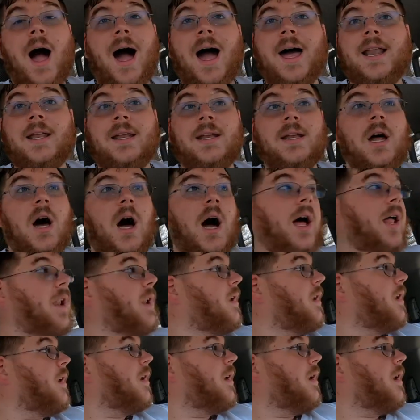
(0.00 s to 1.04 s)
I did not.
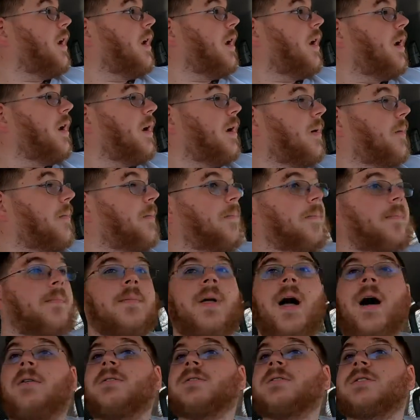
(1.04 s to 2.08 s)

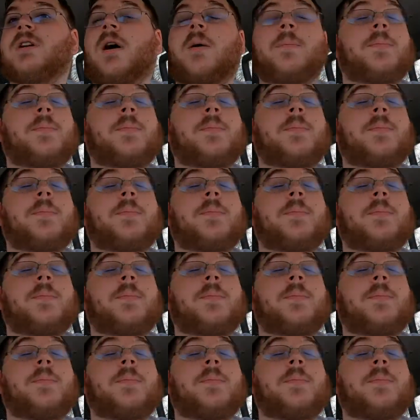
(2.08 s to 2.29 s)
I was